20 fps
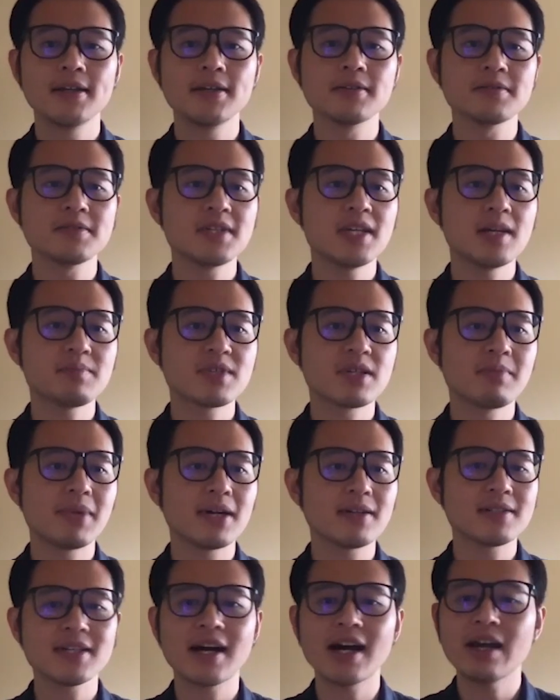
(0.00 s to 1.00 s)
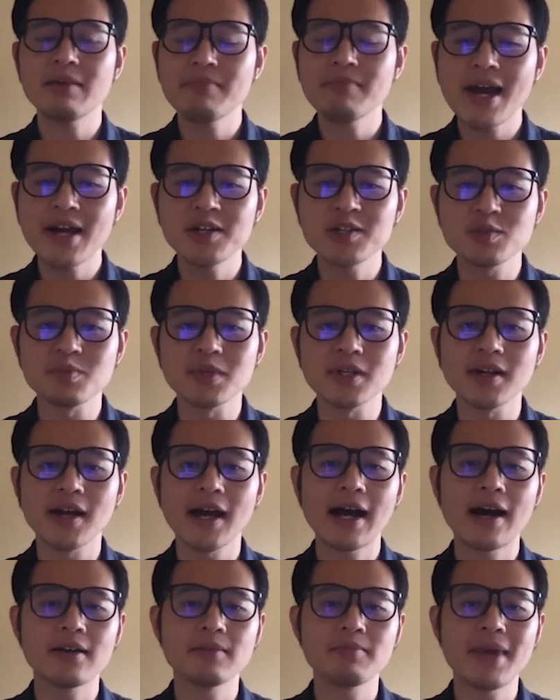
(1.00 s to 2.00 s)
tips about time management,
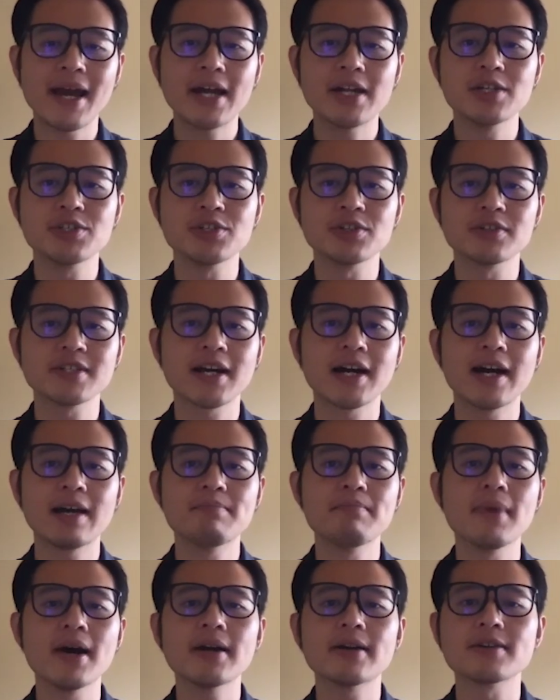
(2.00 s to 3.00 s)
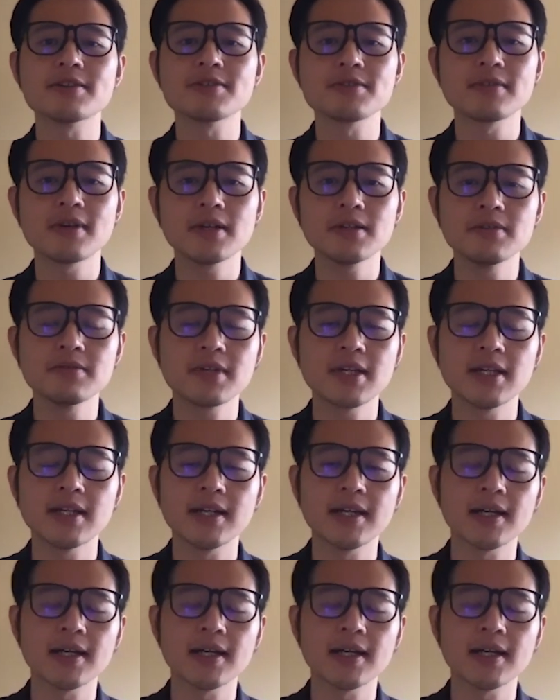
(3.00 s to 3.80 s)
how to manage your time better so that you can